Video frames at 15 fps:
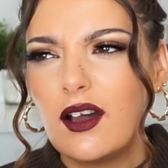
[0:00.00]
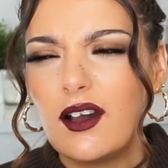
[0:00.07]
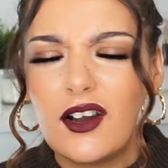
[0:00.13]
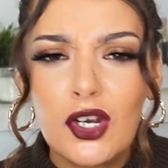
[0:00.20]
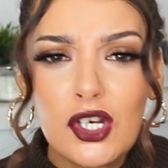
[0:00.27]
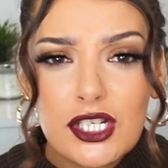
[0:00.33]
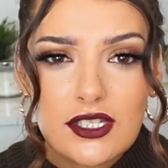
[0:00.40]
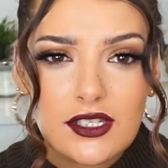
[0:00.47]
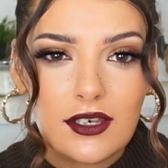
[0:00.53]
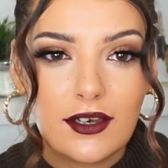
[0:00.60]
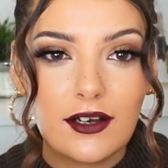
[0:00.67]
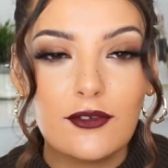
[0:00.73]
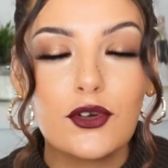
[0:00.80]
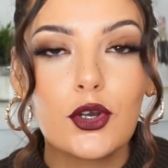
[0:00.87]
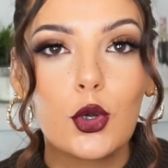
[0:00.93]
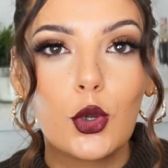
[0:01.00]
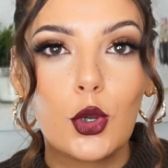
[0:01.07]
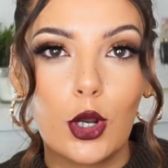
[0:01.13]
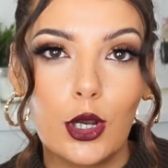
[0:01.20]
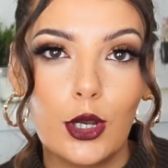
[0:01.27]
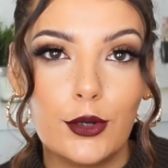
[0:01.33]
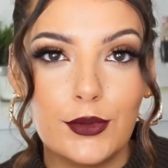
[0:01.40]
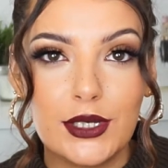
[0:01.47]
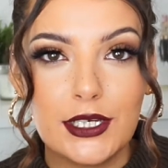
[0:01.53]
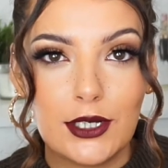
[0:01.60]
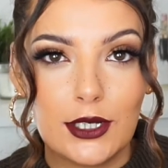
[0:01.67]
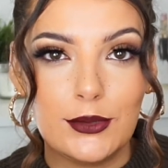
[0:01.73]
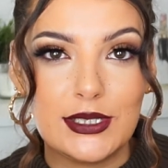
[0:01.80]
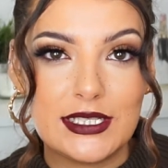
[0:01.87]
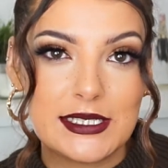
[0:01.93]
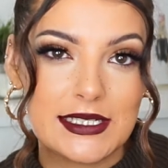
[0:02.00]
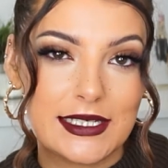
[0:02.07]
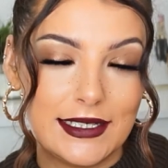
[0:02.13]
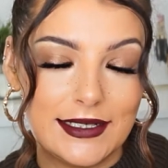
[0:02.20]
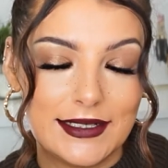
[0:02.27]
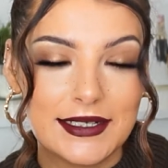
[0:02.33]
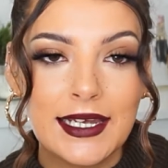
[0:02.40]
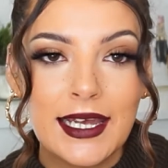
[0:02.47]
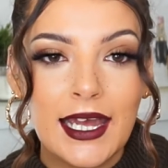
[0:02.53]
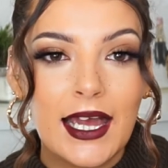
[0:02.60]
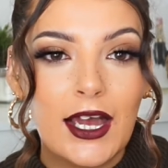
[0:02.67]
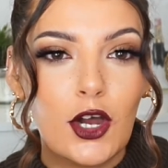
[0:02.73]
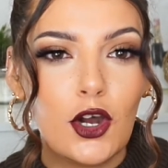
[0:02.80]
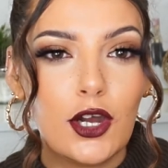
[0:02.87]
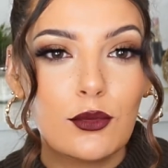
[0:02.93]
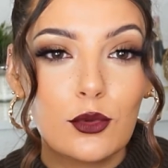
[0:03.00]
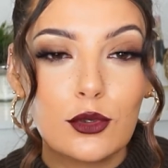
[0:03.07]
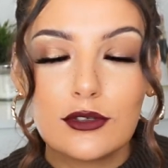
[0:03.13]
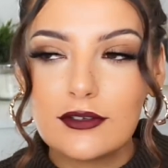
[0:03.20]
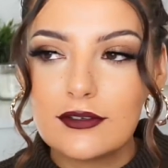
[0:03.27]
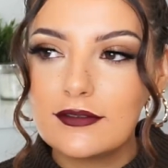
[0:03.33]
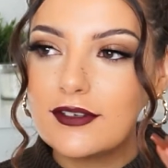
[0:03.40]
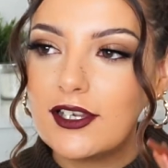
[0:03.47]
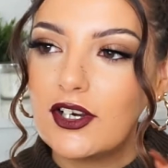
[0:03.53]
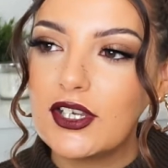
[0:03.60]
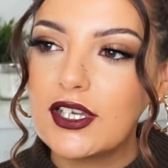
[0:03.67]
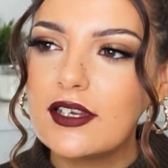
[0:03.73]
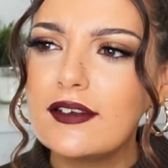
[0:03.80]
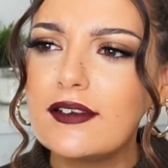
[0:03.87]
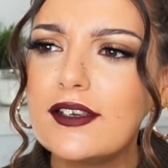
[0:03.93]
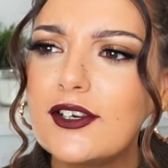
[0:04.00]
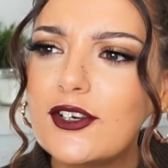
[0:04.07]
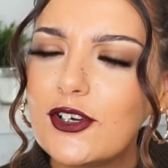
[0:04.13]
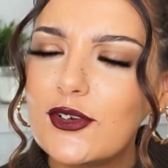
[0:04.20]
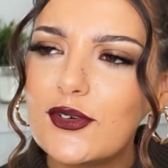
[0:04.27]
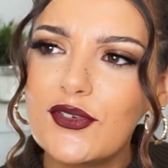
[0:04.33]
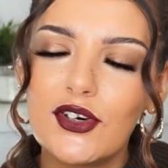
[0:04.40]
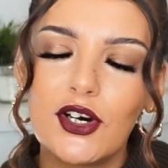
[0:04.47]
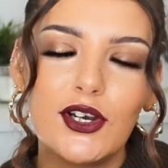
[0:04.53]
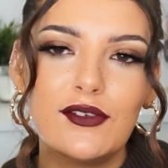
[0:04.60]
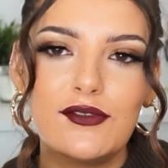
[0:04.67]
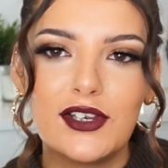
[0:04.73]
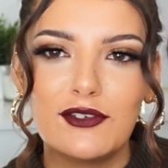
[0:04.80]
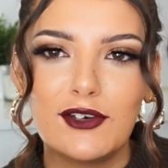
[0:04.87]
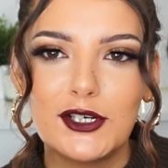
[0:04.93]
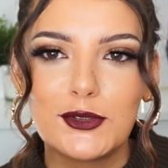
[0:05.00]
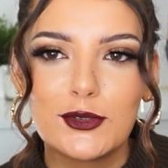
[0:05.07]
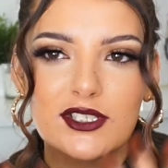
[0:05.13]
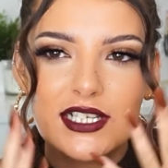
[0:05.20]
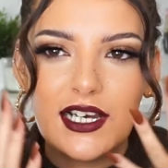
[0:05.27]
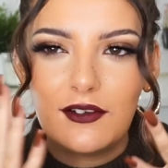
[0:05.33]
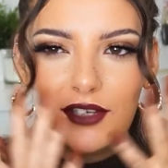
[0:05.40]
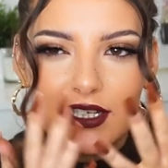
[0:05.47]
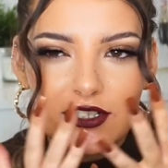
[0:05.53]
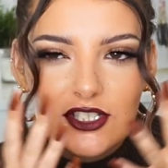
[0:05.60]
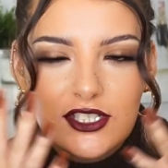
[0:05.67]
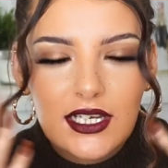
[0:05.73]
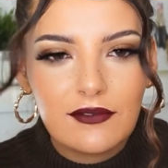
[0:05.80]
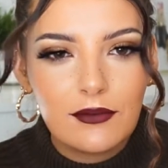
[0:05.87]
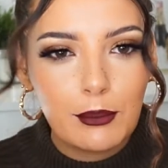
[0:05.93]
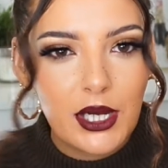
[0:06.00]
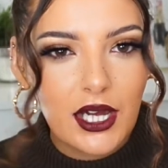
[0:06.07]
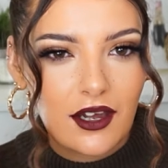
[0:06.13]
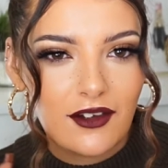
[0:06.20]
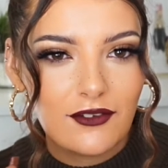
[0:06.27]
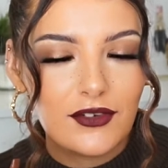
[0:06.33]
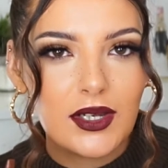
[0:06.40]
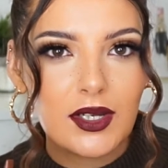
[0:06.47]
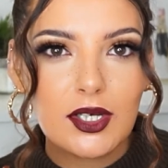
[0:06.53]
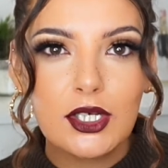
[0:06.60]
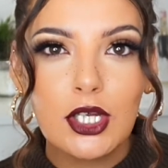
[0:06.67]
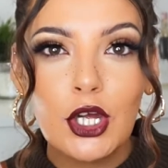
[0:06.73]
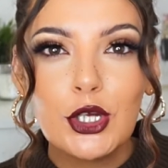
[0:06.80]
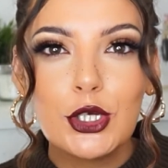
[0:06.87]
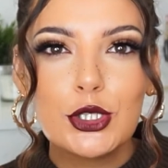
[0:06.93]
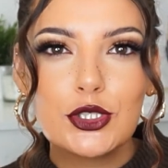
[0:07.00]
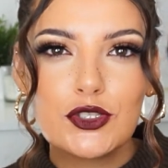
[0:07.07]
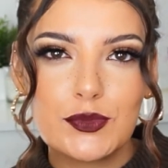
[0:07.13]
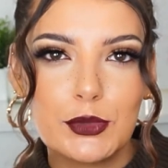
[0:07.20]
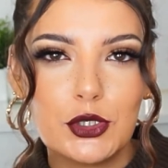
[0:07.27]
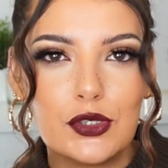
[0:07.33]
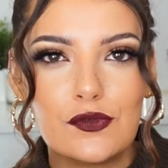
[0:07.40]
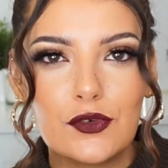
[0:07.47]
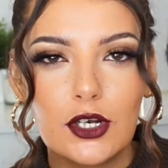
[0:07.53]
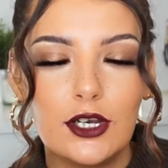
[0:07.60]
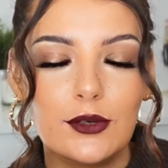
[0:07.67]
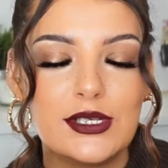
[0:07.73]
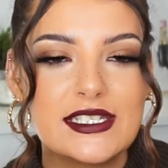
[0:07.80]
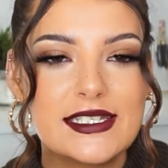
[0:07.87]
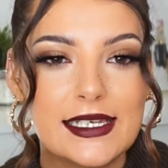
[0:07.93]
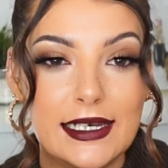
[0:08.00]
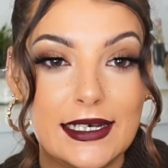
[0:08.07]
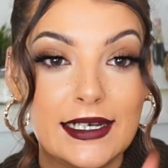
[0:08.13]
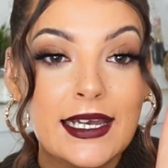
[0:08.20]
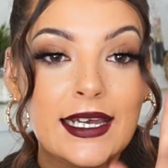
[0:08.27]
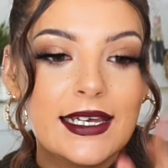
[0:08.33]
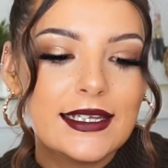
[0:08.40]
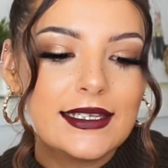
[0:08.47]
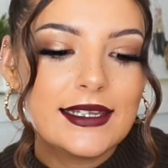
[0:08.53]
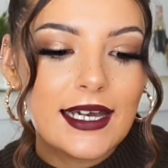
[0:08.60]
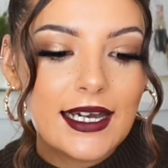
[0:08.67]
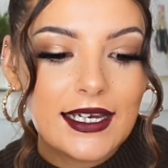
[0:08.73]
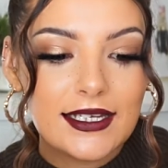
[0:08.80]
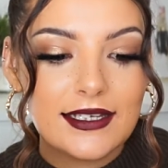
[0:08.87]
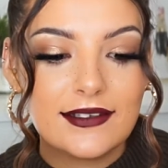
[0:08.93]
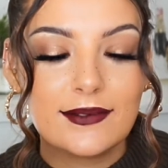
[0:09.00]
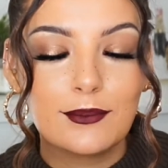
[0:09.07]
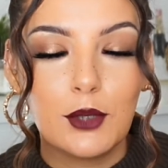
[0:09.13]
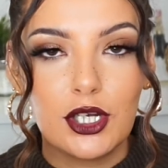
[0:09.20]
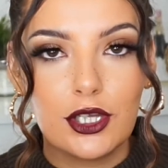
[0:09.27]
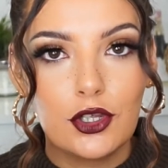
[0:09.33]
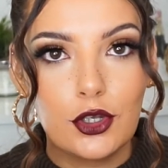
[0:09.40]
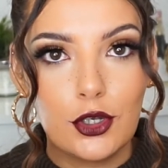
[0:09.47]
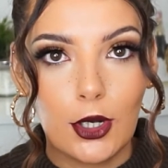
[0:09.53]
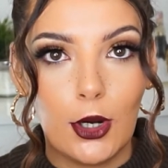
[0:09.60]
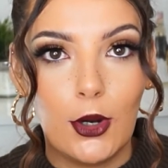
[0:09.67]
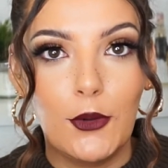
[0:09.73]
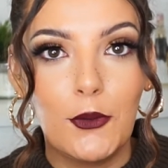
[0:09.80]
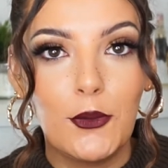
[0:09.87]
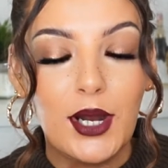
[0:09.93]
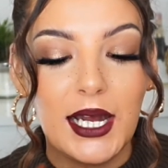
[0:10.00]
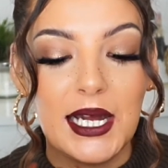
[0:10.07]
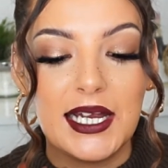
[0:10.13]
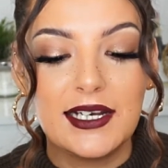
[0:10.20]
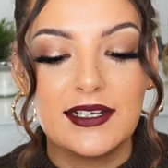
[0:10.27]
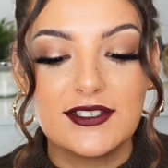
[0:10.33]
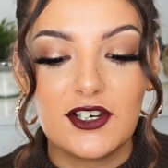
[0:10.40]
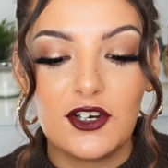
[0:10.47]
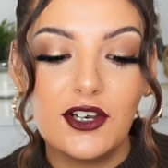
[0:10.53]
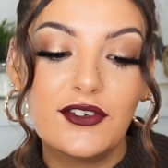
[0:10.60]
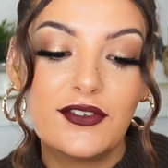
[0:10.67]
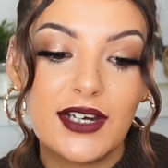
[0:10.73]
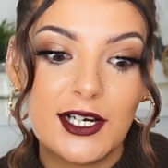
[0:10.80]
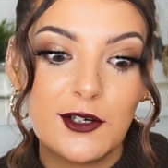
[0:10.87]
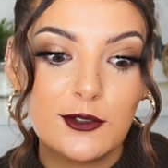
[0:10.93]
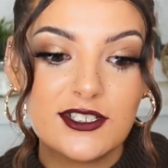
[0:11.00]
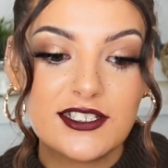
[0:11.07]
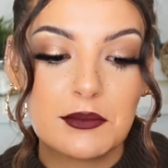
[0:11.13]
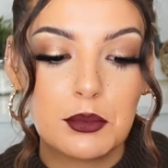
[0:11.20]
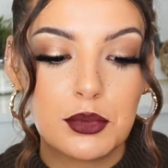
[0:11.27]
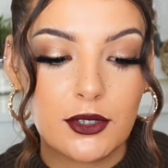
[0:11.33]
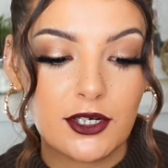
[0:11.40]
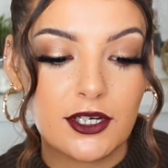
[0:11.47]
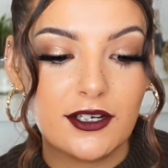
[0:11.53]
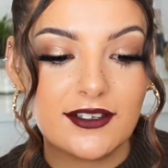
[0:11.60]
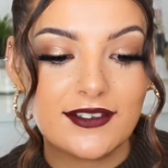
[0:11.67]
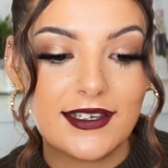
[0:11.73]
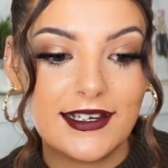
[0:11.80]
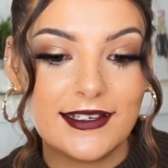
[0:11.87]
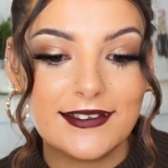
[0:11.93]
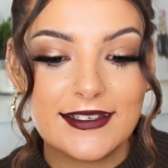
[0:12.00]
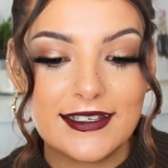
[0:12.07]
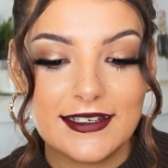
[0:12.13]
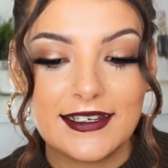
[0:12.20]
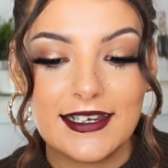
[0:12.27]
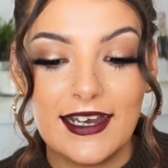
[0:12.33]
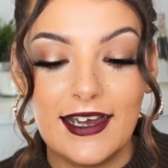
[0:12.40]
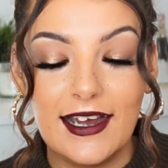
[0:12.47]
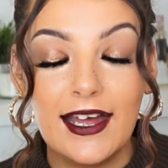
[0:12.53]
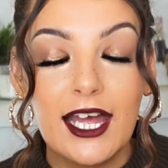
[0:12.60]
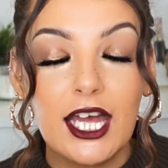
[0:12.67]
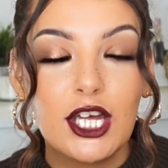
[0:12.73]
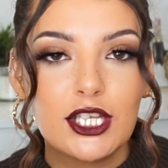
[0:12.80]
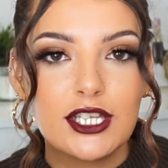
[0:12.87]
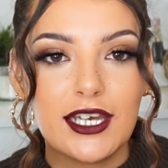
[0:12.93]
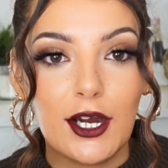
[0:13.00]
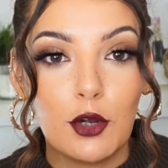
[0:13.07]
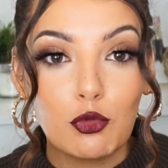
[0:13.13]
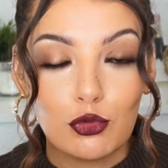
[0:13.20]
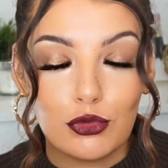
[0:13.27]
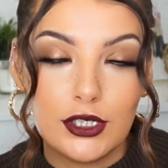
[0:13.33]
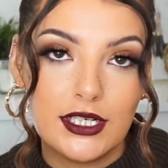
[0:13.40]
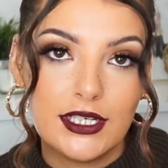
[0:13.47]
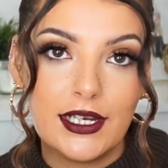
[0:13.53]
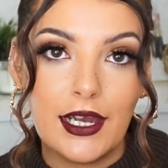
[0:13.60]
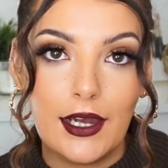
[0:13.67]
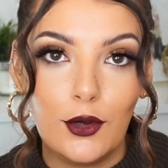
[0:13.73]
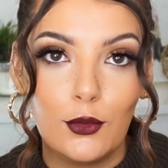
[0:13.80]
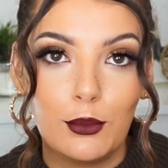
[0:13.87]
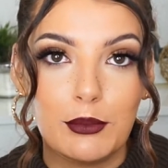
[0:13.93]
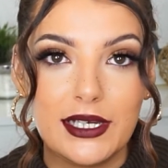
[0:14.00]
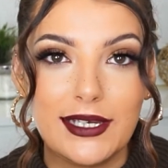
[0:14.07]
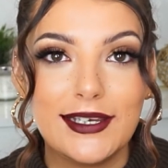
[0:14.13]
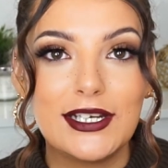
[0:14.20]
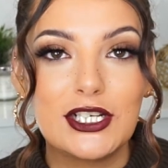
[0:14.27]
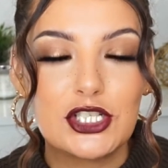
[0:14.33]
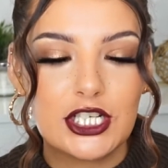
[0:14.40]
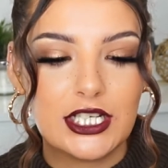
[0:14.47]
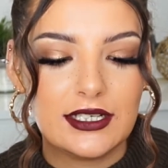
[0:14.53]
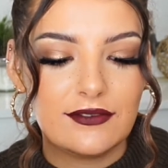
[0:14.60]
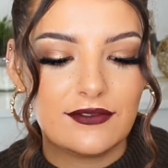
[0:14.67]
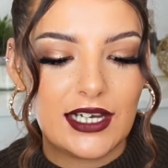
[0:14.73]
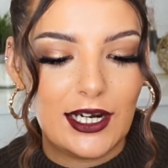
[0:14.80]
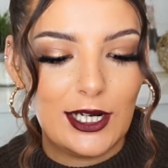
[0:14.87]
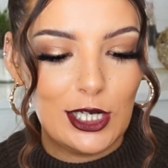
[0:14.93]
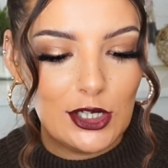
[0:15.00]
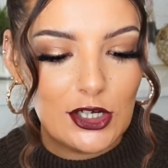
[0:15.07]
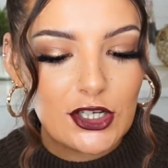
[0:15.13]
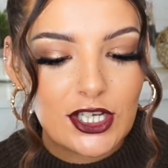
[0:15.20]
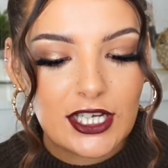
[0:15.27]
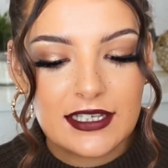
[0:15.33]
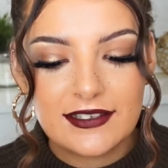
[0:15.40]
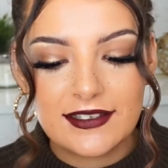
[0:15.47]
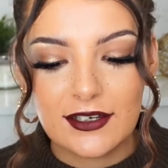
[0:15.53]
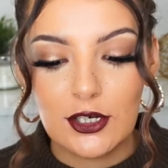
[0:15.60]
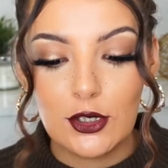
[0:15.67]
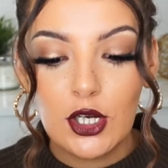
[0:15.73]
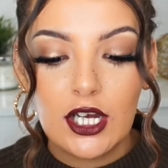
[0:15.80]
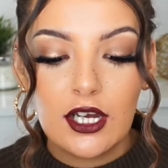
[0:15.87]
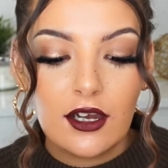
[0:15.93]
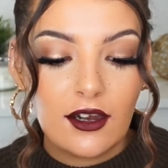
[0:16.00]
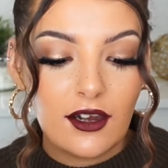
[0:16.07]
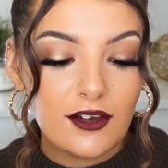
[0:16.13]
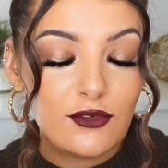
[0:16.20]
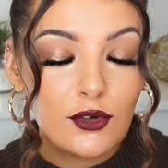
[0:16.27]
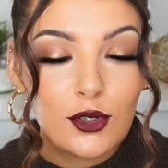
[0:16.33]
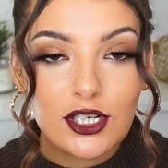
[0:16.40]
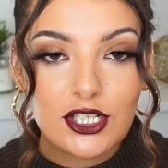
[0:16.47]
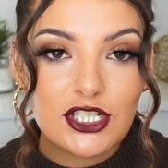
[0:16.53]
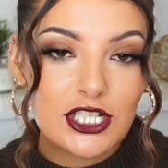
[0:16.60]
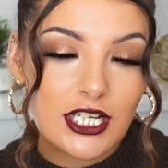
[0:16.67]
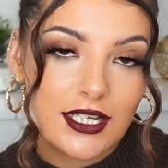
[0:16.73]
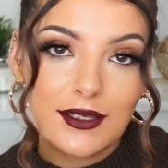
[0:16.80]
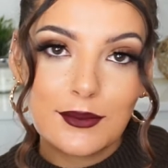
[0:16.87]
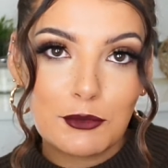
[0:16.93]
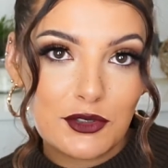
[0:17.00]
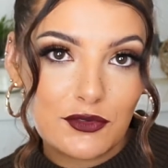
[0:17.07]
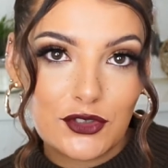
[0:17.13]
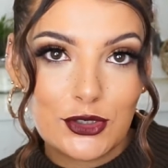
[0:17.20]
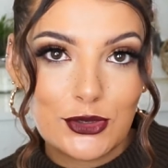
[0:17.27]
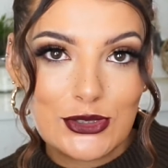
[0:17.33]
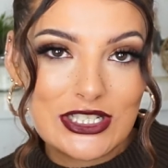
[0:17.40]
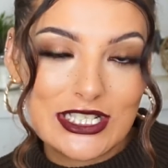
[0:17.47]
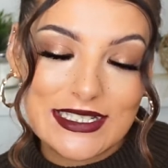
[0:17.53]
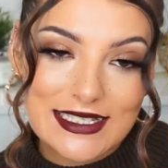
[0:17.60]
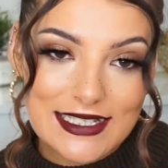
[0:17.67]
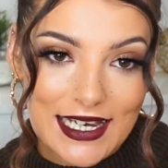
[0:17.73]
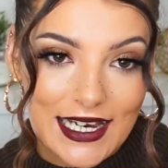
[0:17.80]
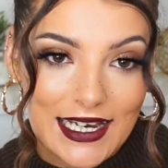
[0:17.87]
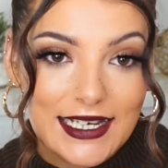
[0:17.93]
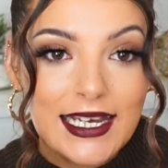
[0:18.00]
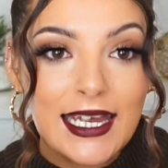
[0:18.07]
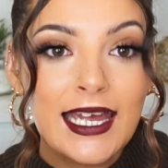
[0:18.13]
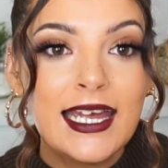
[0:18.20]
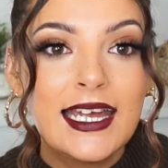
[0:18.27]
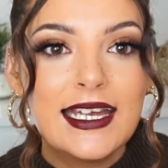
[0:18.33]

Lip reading: I just love glowy skin. I want, like, you know, 5-year-olds, how they just have perfect smooth glowy skin. That is my goal, and I found some products and skincare that really helped me achieve that look, so I thought I'd share them with you today.